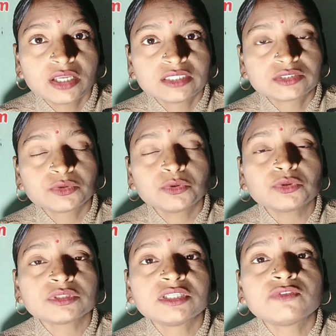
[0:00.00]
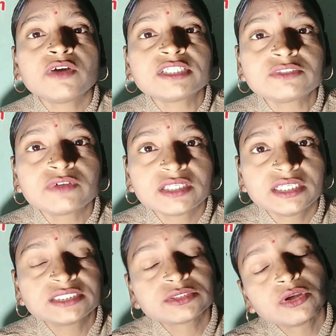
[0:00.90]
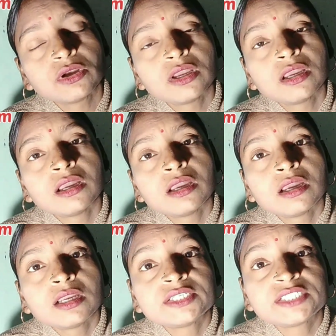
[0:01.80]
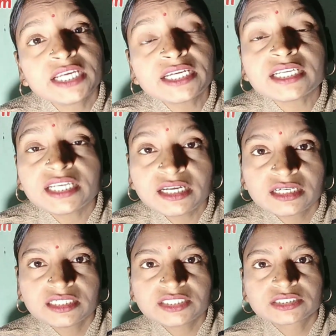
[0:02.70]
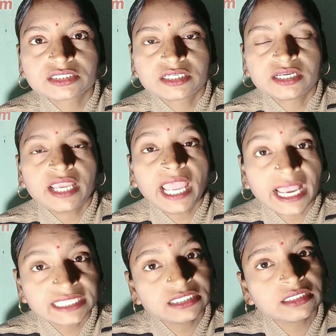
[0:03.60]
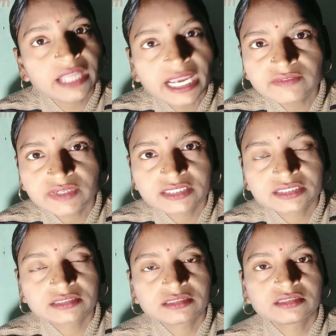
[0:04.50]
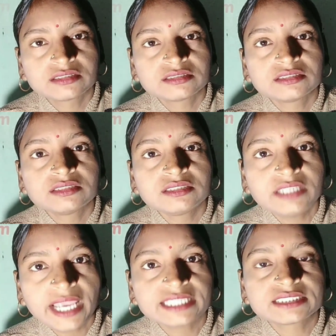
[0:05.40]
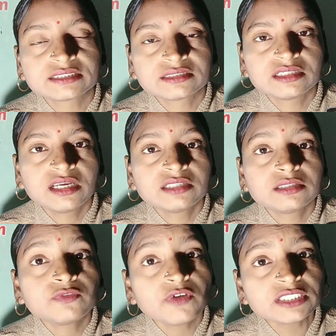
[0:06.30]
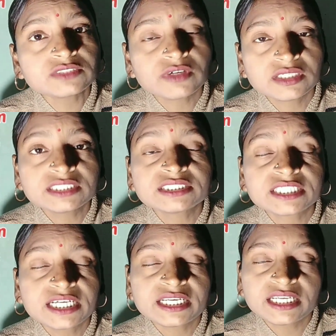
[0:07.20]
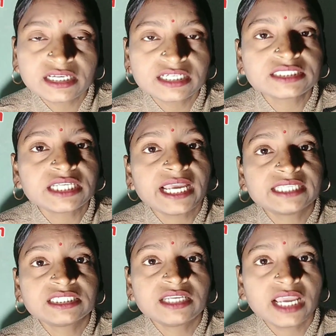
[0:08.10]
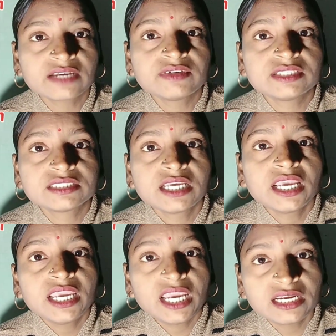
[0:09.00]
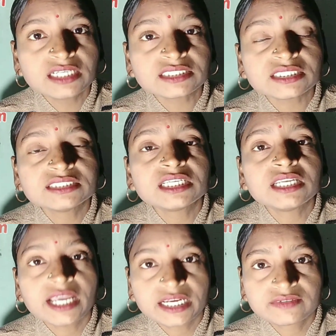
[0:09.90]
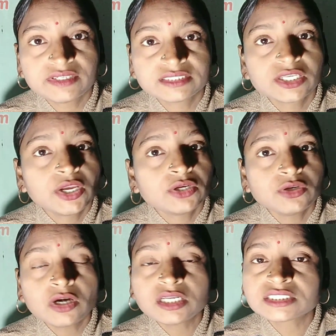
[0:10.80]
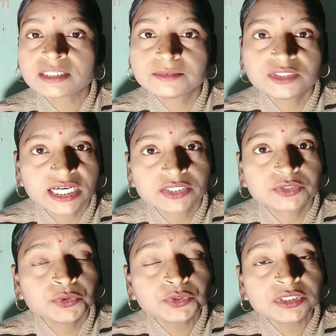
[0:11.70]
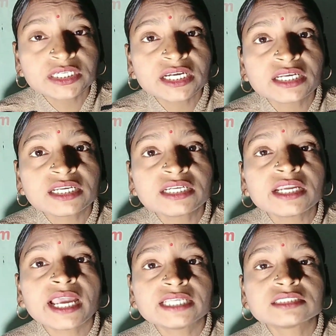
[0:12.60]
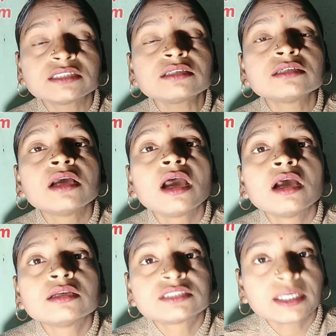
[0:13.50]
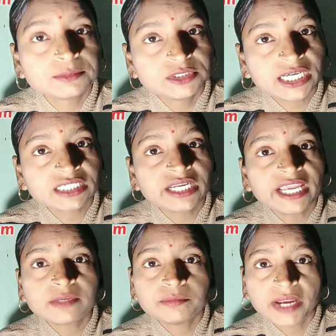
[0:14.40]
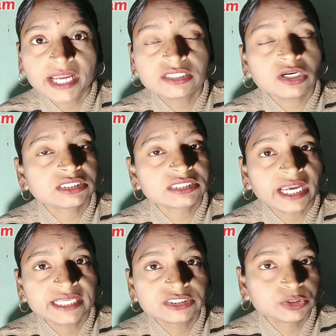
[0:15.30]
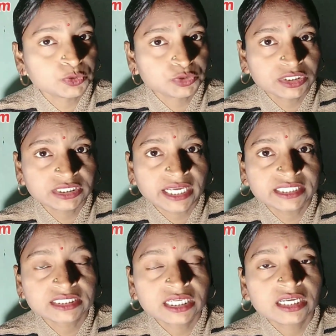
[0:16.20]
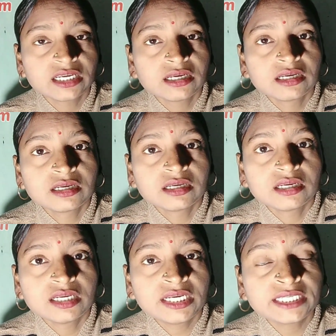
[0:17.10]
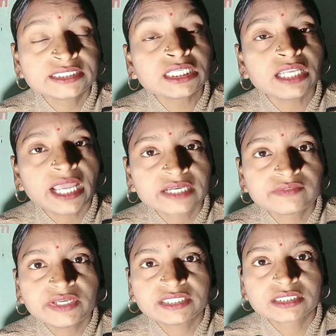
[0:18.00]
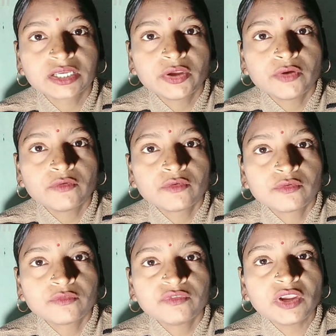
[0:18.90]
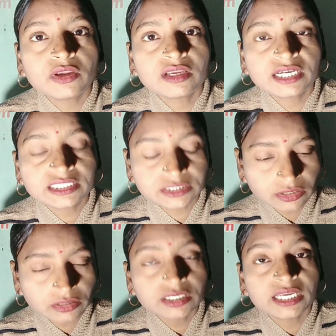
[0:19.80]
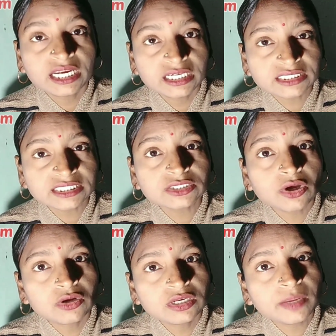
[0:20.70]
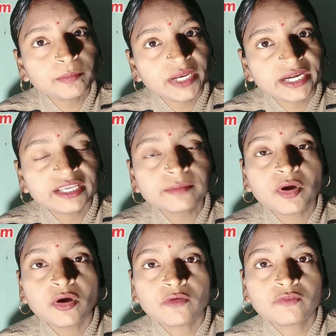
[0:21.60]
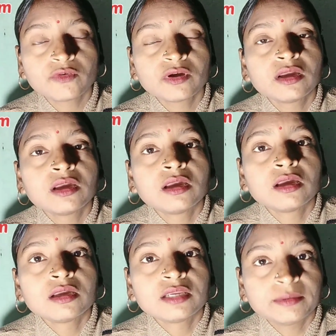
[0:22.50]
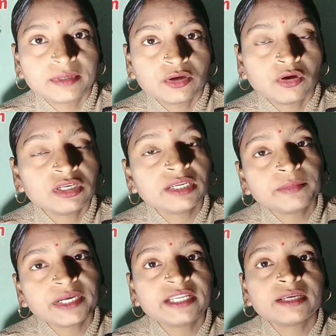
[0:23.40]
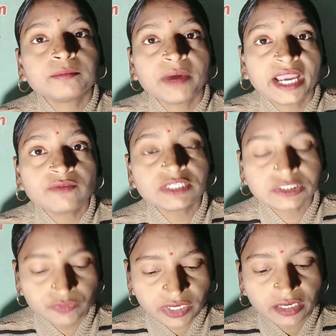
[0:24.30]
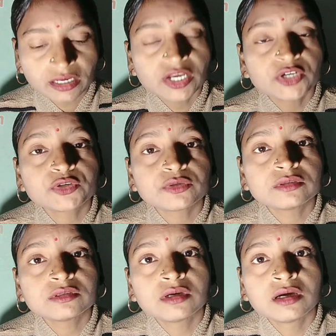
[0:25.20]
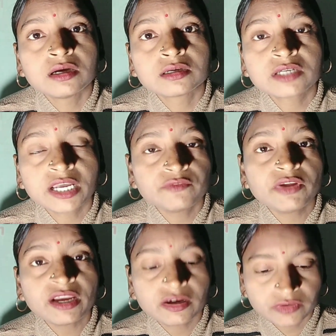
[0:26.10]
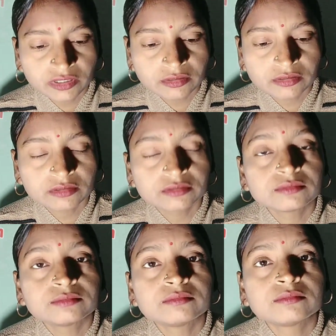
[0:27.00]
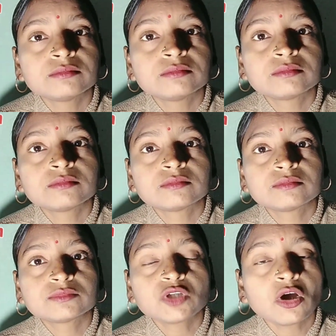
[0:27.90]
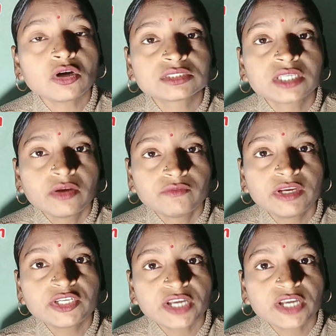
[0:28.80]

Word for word: So the first one is treat English as a language. Yes, the first one is treat English as a language. English is a language, not a subject. Don't treat it as a subject like math or science, social science. It's a language. We it's a English is only a medium of only a medium by which we uh, convey our thoughts, we